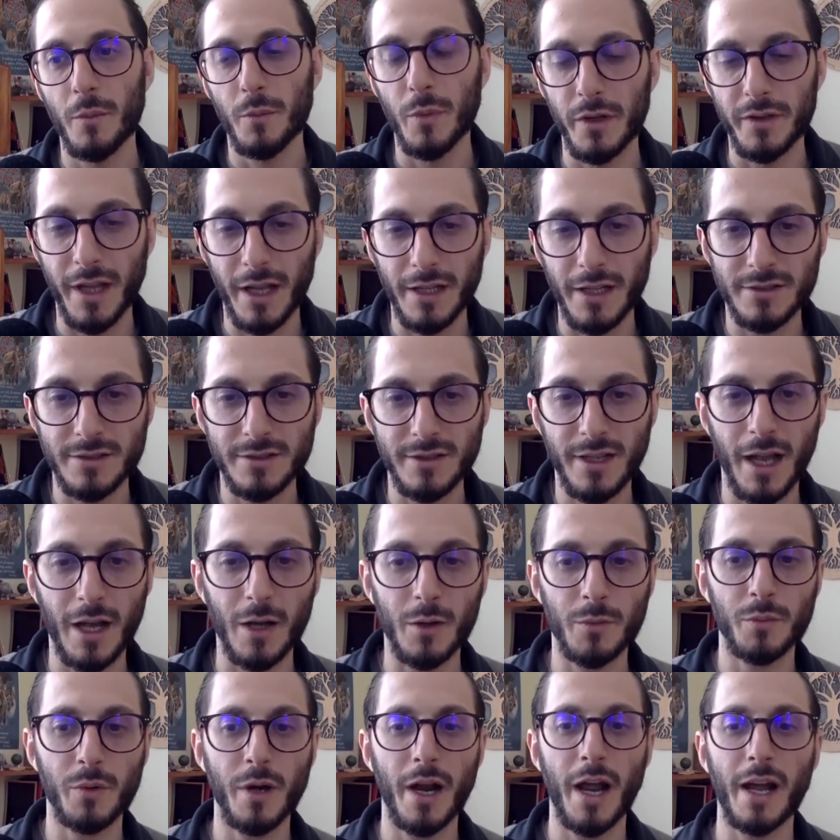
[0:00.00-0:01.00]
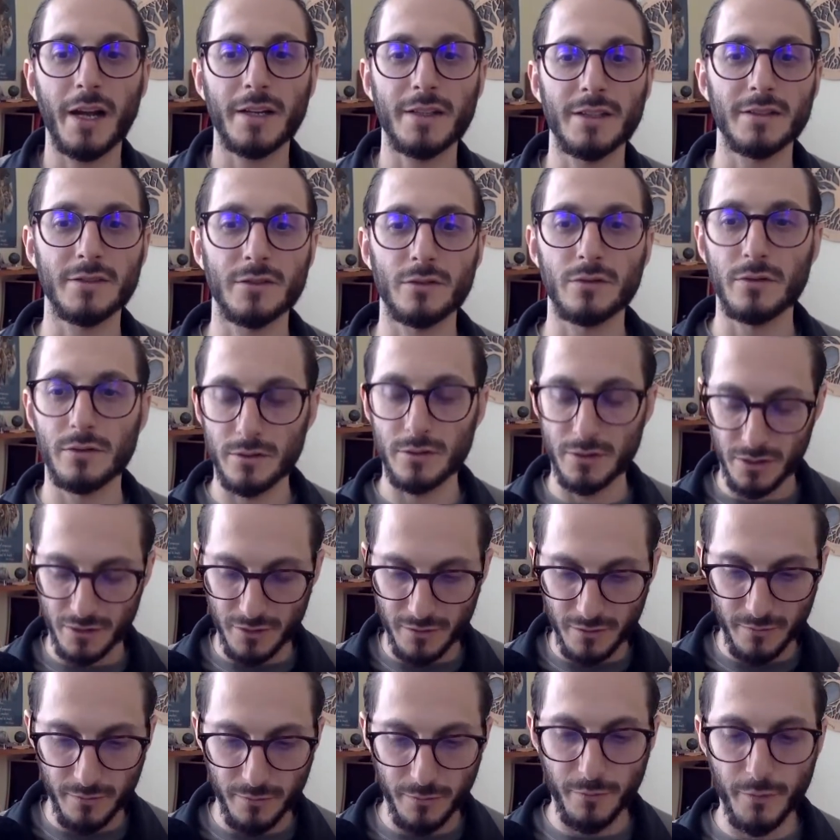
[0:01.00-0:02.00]
But that sound practice
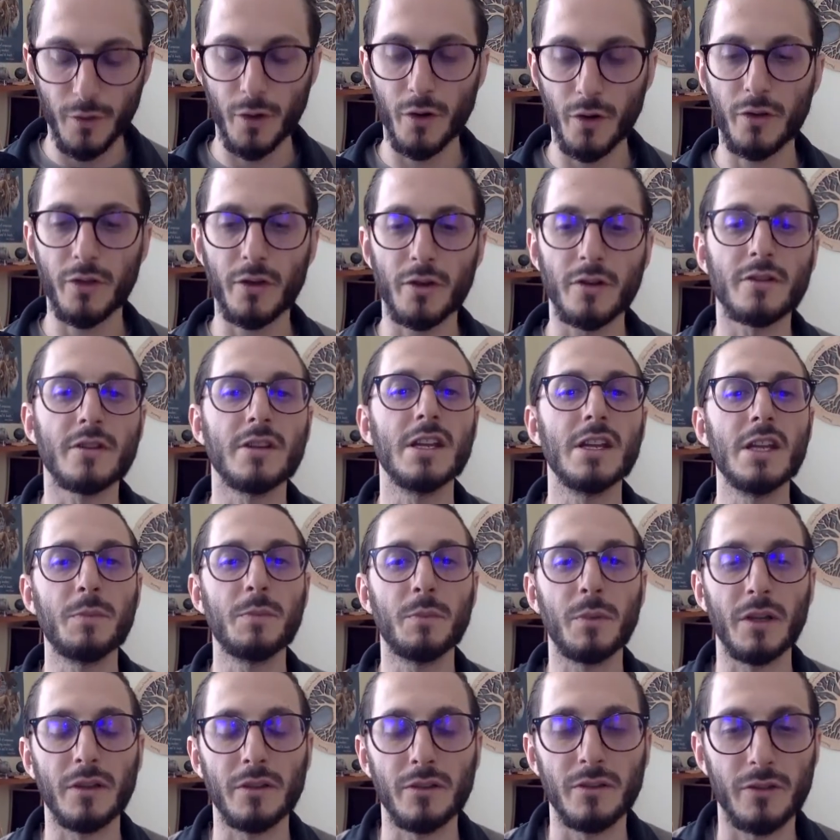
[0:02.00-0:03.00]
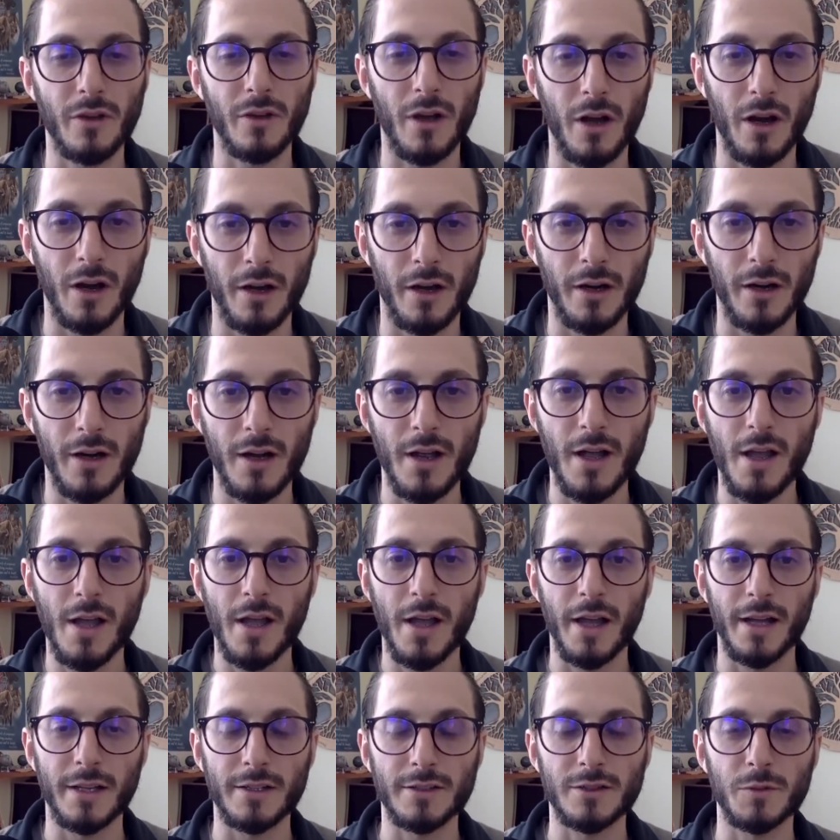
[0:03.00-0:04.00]
just further deepens our
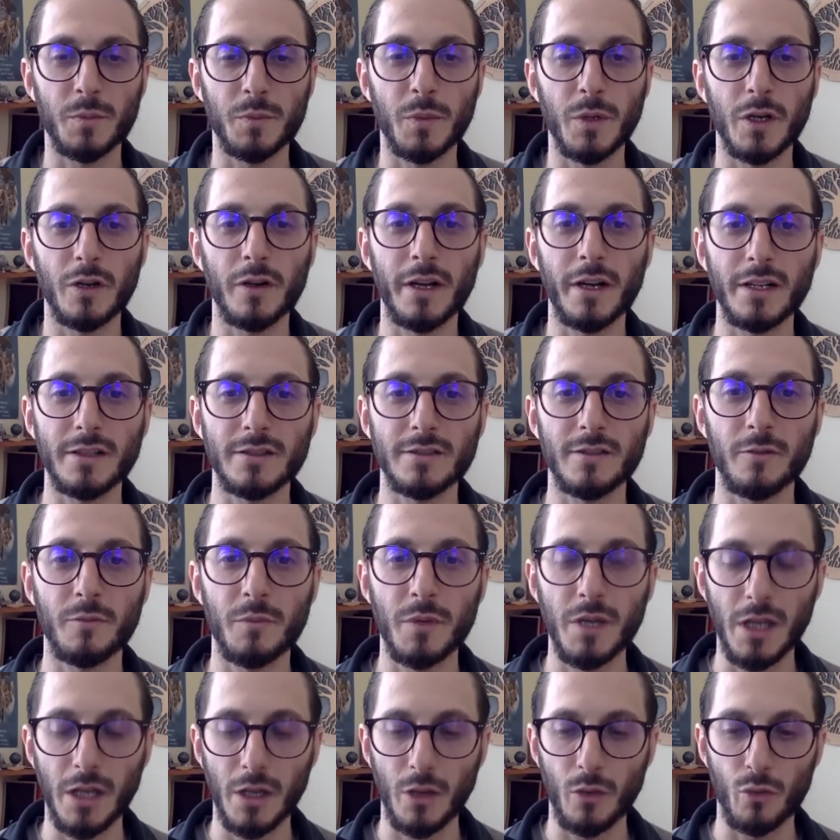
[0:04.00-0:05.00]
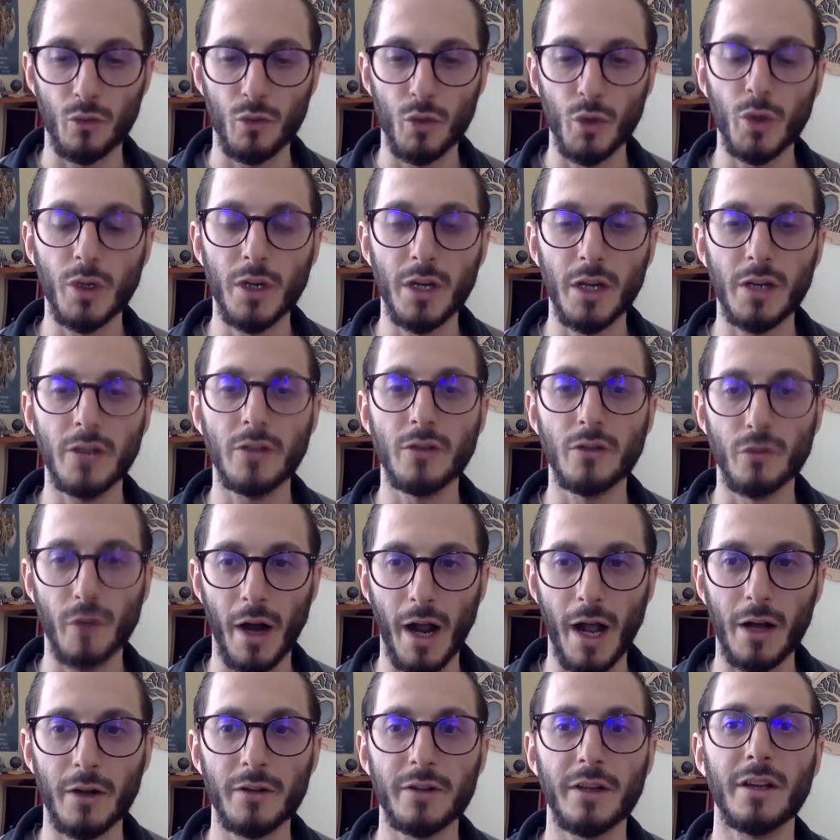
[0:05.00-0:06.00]
experience of being rooted,
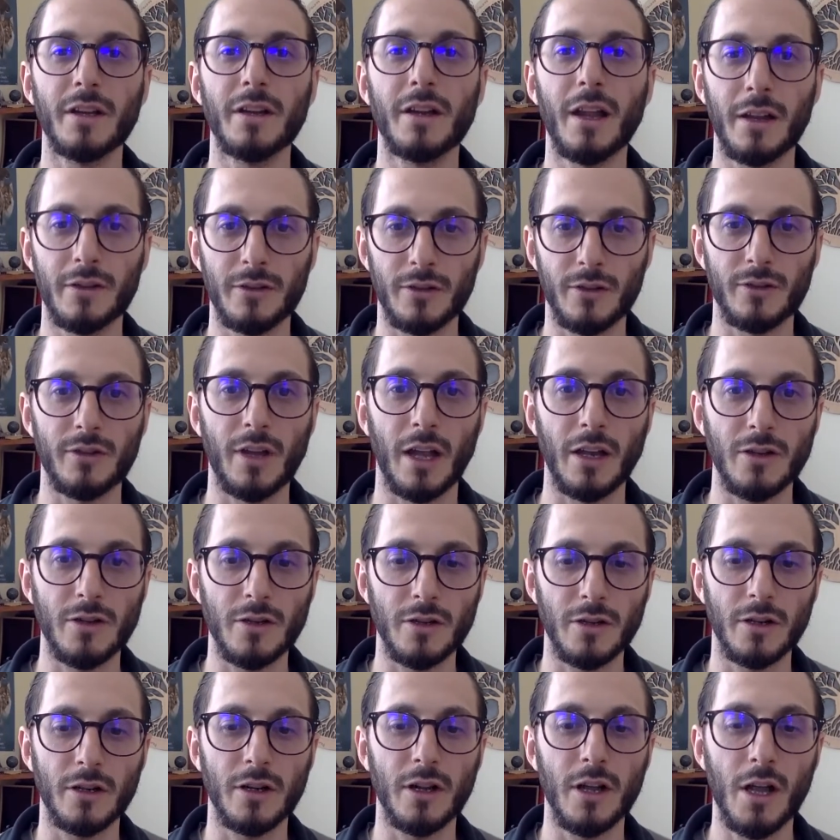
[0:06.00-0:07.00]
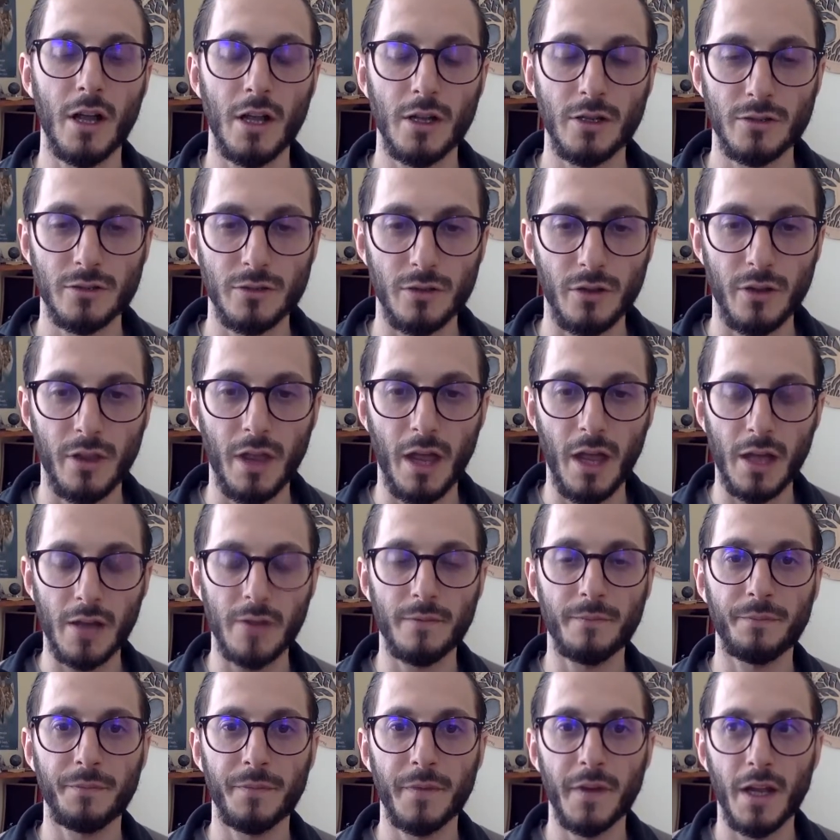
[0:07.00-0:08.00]
grounded, and centered. So
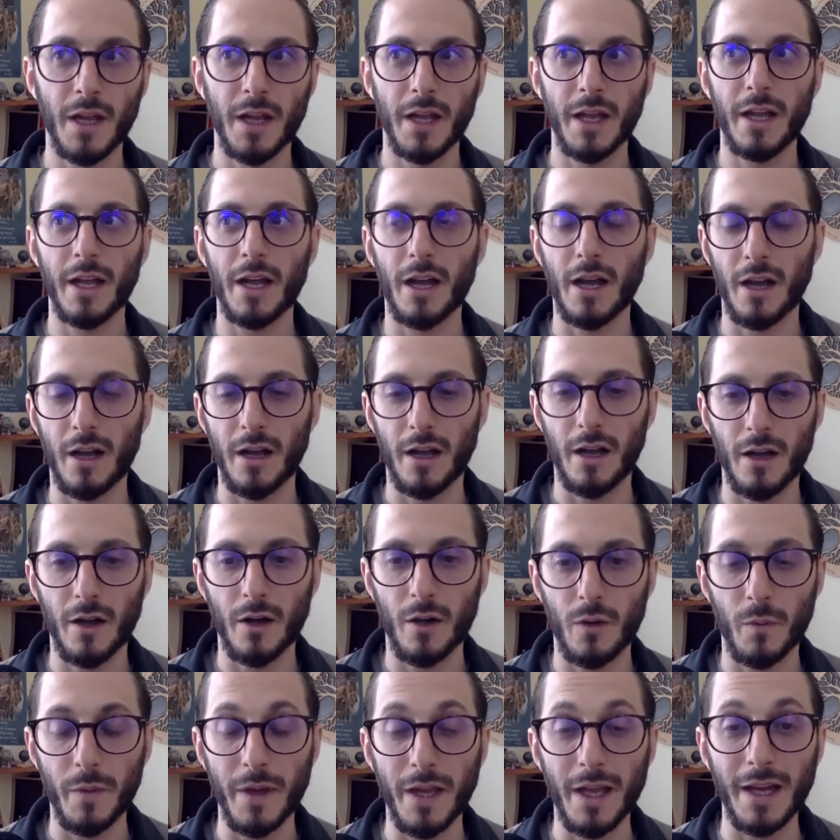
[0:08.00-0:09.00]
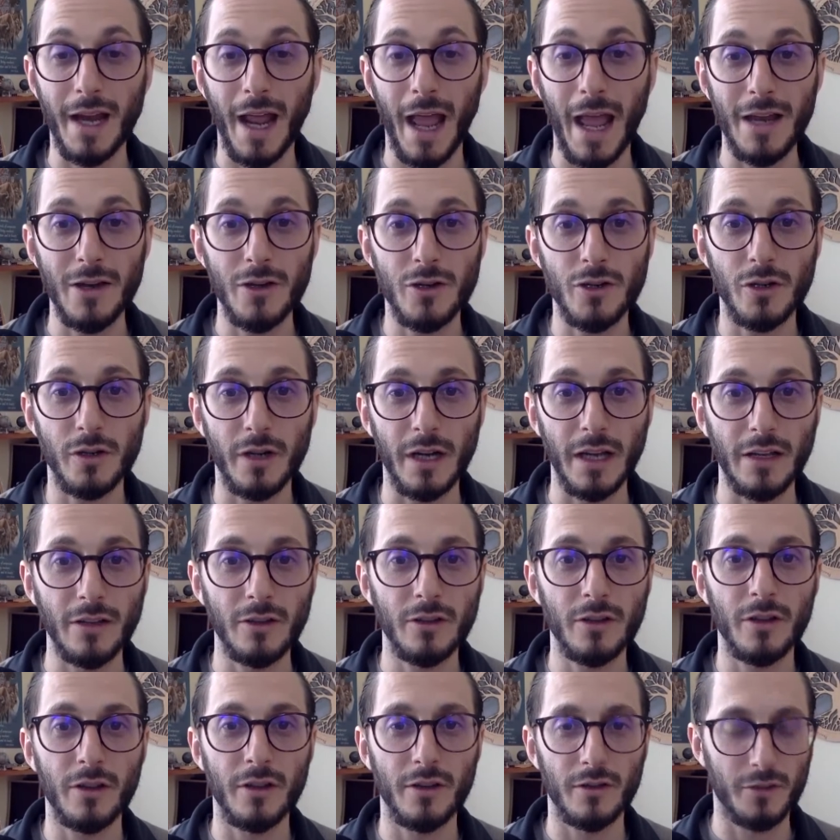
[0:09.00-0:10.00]
then we can enter
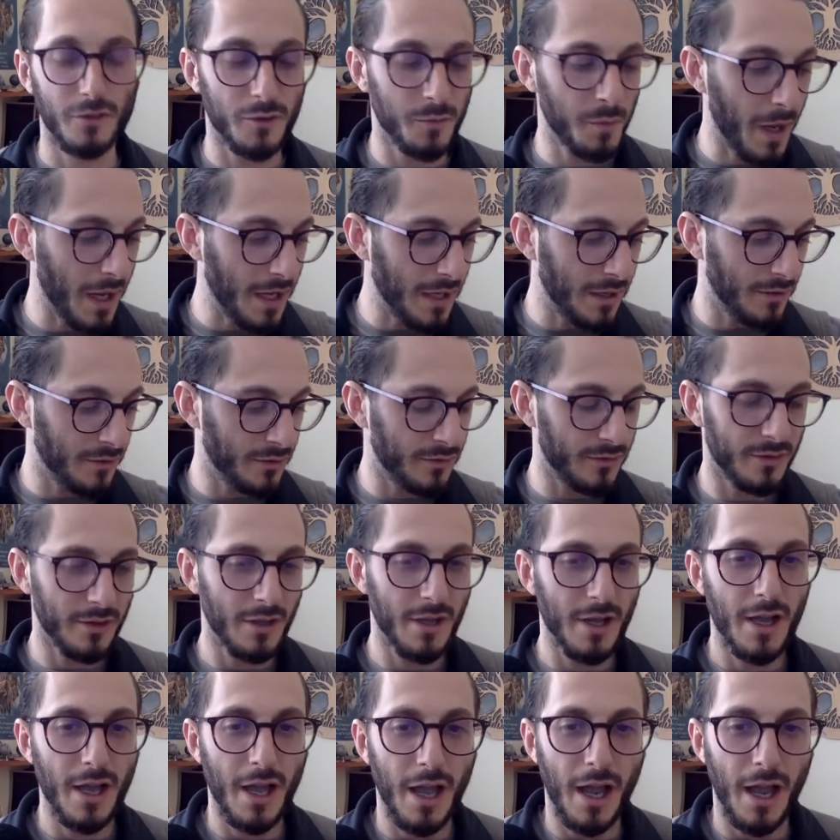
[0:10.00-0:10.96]
into the space.